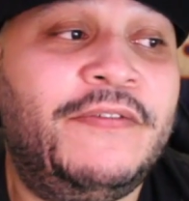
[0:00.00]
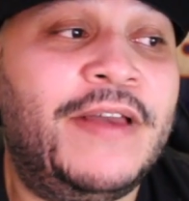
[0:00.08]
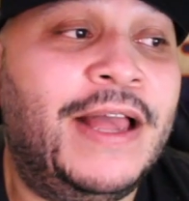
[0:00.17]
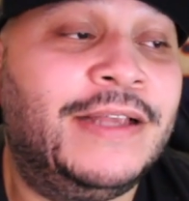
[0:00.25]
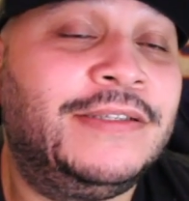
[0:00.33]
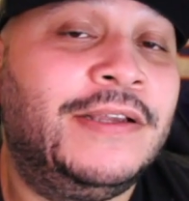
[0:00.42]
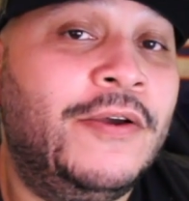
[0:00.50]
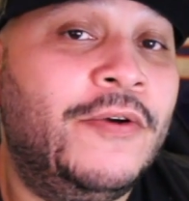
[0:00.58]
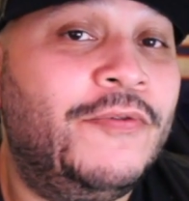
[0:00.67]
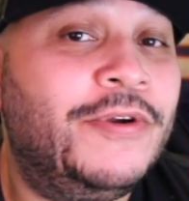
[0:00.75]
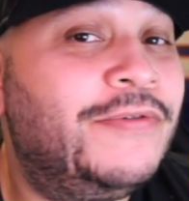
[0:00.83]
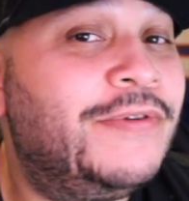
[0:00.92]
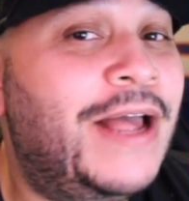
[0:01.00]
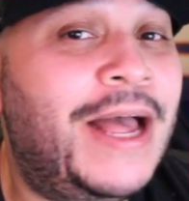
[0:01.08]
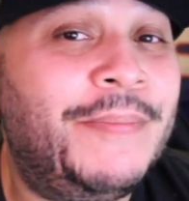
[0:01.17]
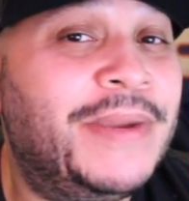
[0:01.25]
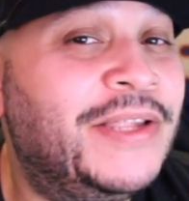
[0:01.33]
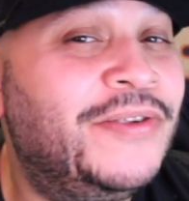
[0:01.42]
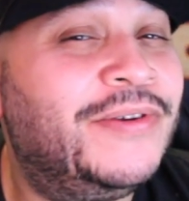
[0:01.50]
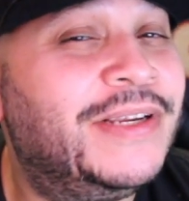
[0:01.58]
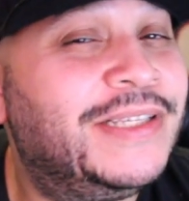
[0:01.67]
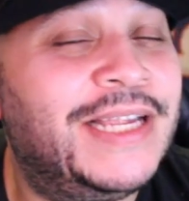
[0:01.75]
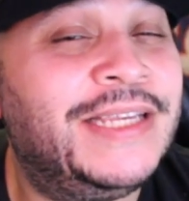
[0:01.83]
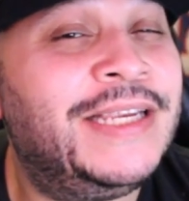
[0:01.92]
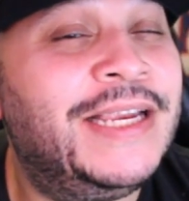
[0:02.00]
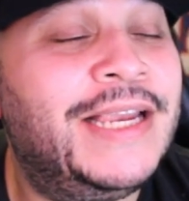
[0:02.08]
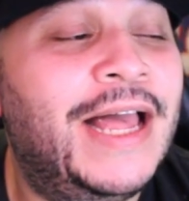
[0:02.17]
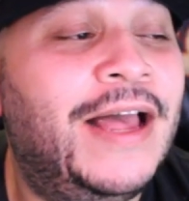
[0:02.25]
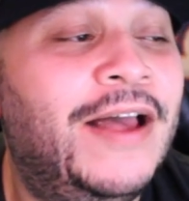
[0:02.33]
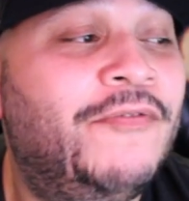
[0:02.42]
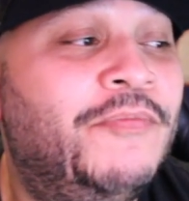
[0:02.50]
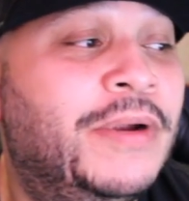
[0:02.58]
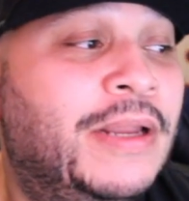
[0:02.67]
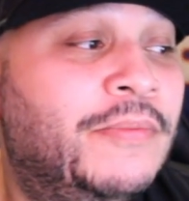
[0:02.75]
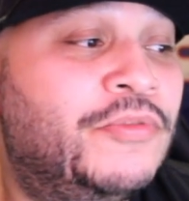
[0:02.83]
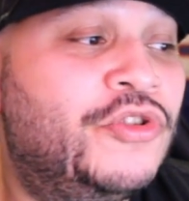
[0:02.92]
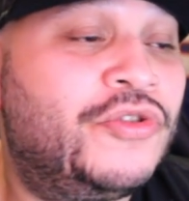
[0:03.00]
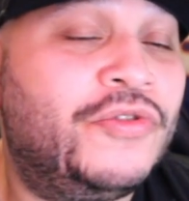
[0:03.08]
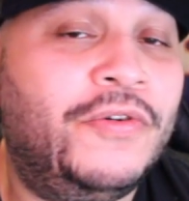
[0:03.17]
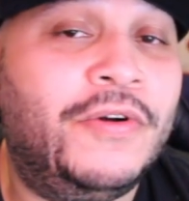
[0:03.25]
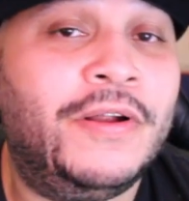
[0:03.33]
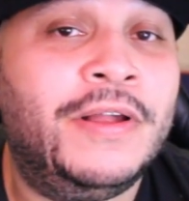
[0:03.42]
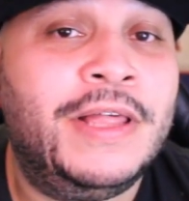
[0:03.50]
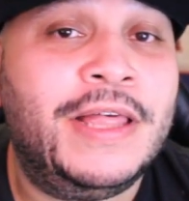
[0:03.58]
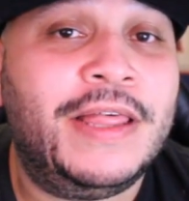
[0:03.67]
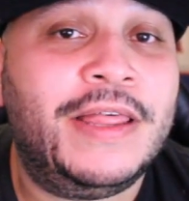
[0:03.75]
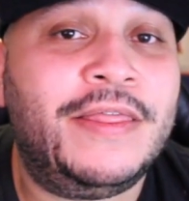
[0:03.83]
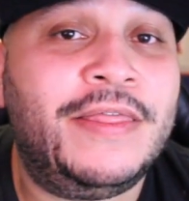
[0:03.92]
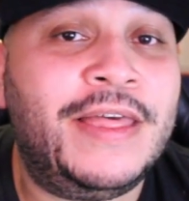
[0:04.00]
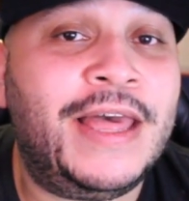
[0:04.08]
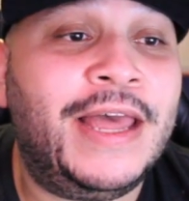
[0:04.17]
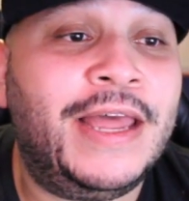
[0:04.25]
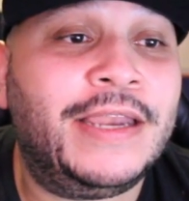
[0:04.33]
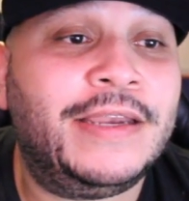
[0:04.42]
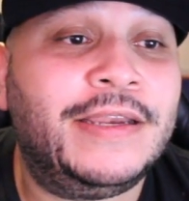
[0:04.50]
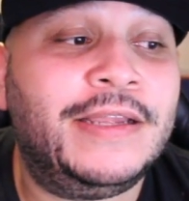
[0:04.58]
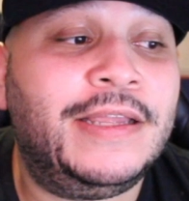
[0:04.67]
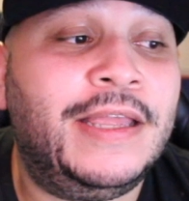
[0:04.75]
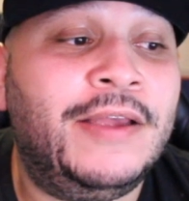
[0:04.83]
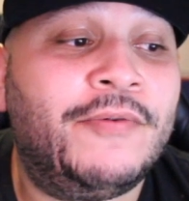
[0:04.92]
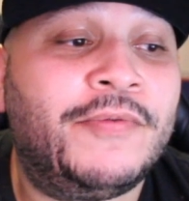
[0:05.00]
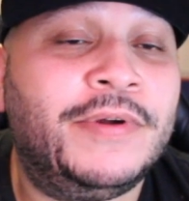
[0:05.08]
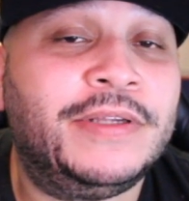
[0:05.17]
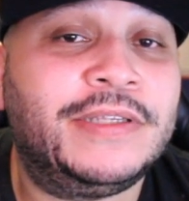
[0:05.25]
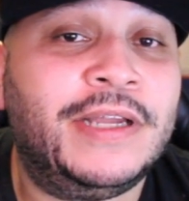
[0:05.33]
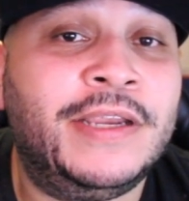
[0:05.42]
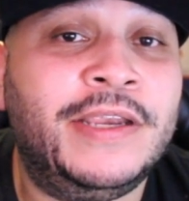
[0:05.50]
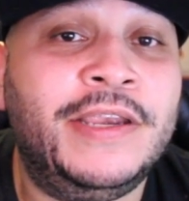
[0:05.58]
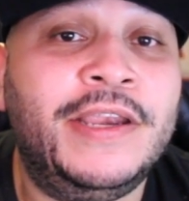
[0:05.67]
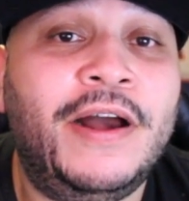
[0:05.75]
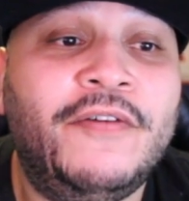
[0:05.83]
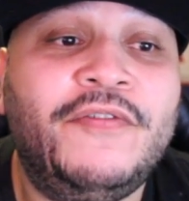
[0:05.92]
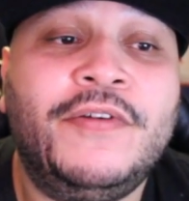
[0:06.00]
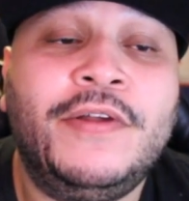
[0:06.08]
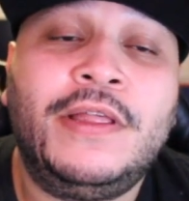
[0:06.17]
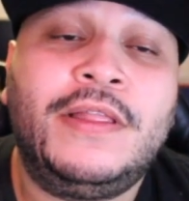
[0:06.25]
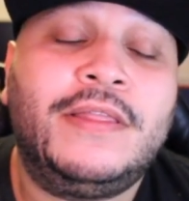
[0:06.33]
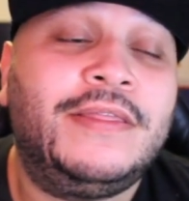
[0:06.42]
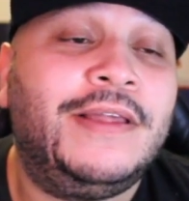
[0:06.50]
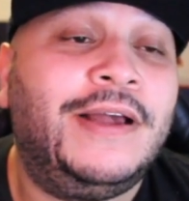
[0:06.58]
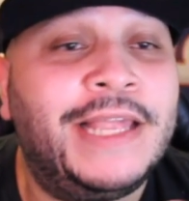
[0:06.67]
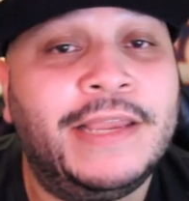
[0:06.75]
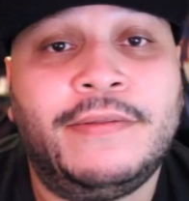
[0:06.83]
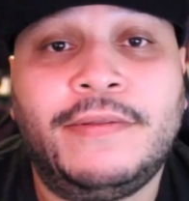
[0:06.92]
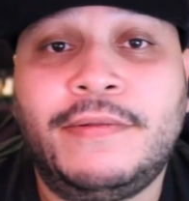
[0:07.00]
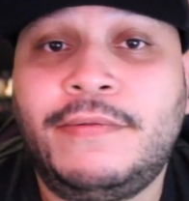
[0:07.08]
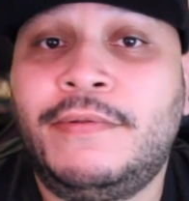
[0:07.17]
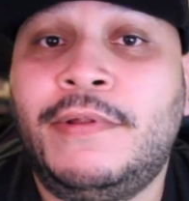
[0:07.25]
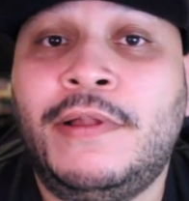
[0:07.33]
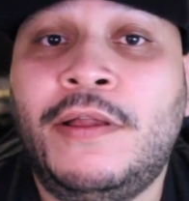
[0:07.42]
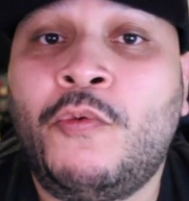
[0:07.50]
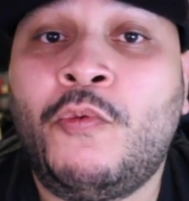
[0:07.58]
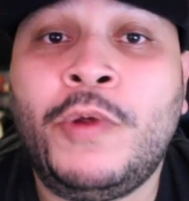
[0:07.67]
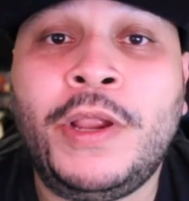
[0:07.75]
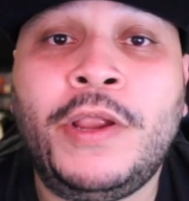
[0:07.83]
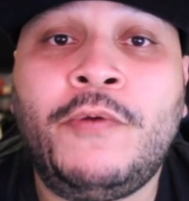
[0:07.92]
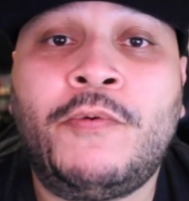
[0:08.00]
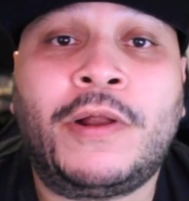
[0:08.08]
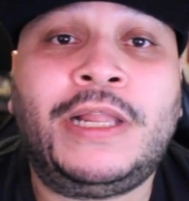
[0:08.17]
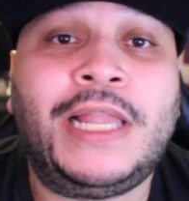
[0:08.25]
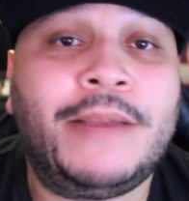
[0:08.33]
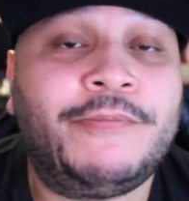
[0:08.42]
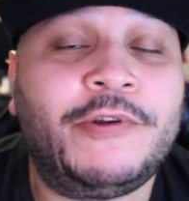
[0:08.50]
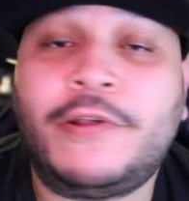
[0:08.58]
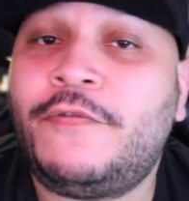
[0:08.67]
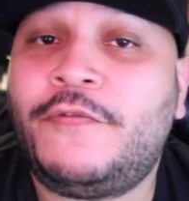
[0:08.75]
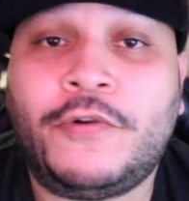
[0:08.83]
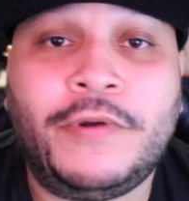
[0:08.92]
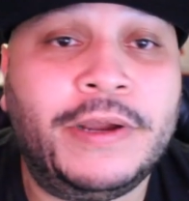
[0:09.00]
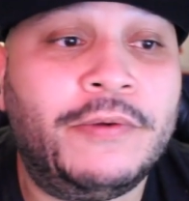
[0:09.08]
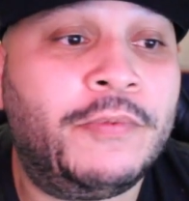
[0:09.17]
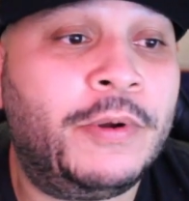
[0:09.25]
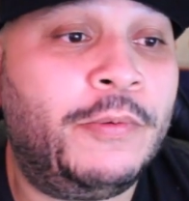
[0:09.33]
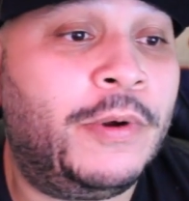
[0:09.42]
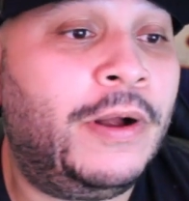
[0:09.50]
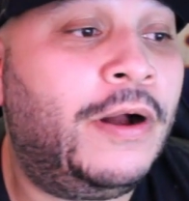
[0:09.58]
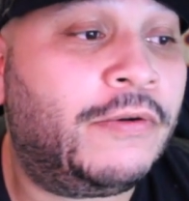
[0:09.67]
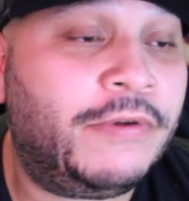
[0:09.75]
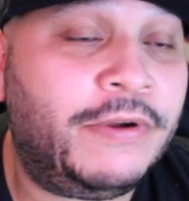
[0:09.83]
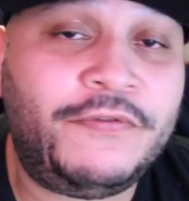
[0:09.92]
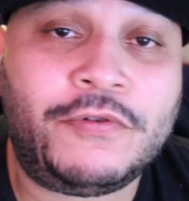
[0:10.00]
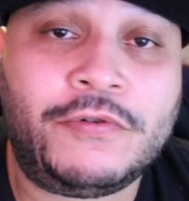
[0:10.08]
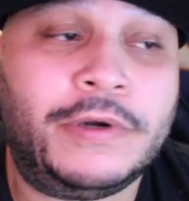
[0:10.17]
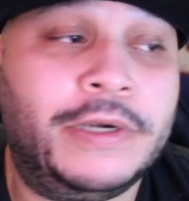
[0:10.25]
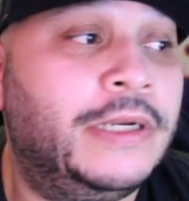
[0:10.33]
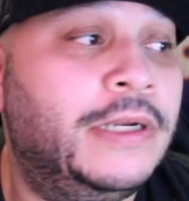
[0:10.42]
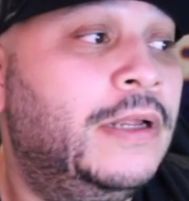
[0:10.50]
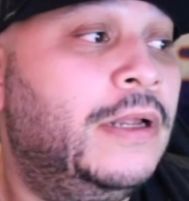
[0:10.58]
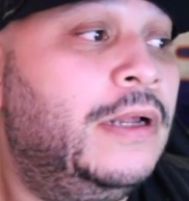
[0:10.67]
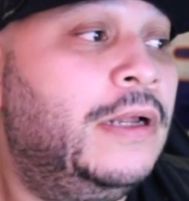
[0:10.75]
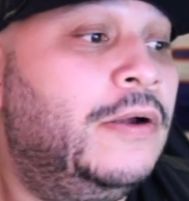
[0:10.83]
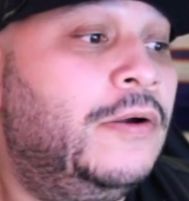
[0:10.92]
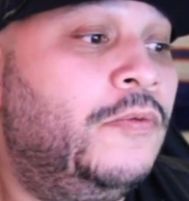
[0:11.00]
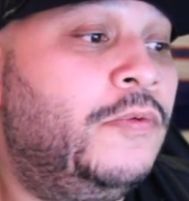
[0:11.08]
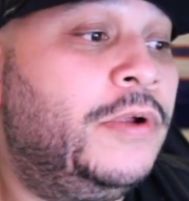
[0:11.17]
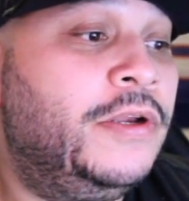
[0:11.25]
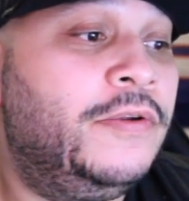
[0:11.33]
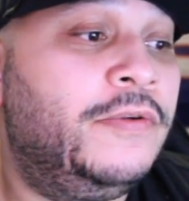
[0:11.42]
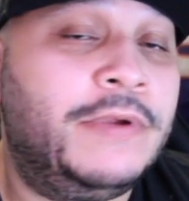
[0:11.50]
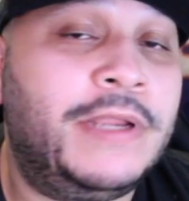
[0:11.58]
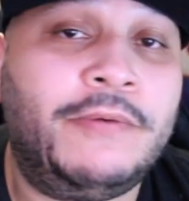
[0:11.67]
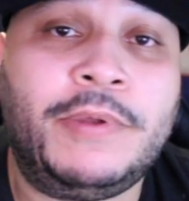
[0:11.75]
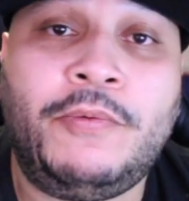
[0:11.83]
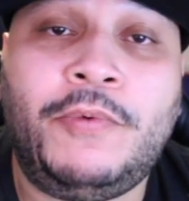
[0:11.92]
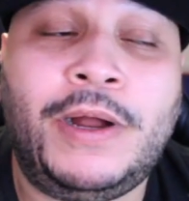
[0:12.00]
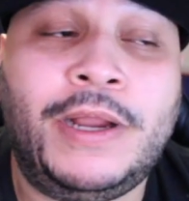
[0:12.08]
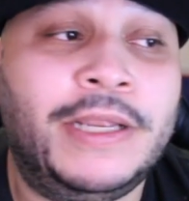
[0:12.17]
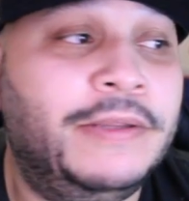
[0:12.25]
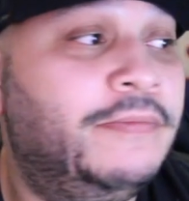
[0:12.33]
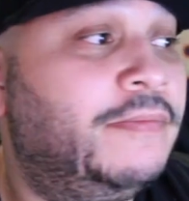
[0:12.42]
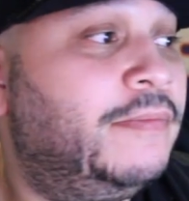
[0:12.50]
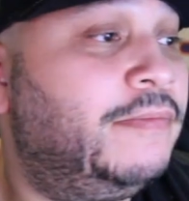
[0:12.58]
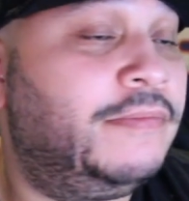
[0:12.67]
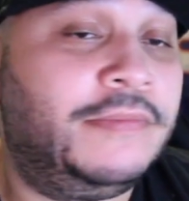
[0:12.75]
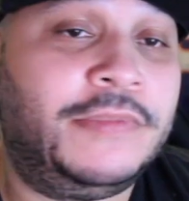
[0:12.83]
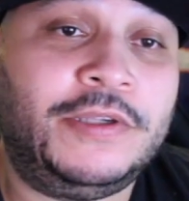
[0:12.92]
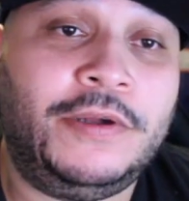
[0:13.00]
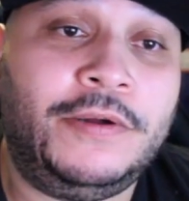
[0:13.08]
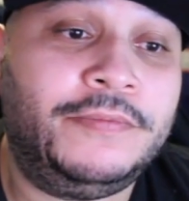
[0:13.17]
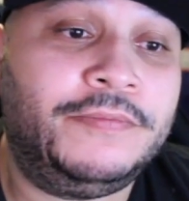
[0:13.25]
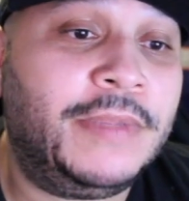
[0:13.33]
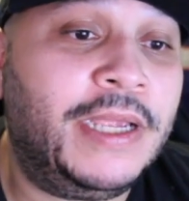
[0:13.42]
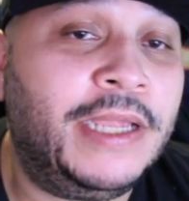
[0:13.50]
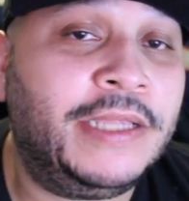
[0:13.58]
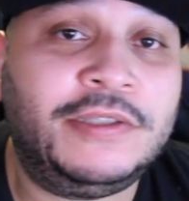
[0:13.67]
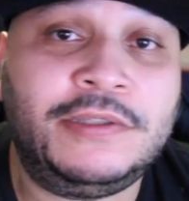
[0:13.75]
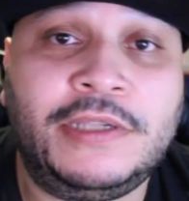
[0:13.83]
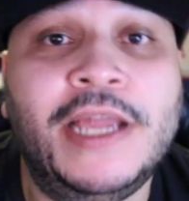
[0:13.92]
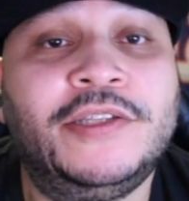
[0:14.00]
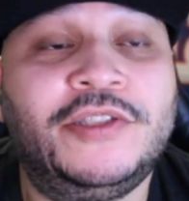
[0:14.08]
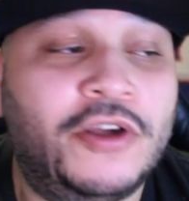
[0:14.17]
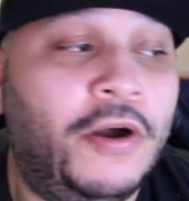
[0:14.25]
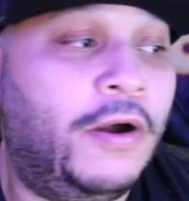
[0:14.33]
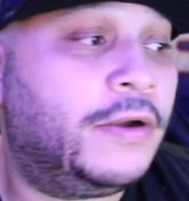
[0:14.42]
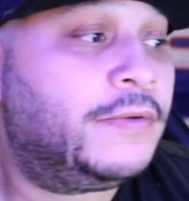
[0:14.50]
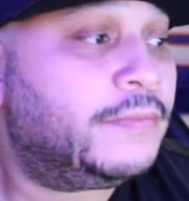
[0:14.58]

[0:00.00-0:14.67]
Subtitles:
fast. We don't know how many units they did have, but I'm sure that it was enough. Again, we were clamoring for it. We were hungry for it. We knew that we wanted it. So it's gone.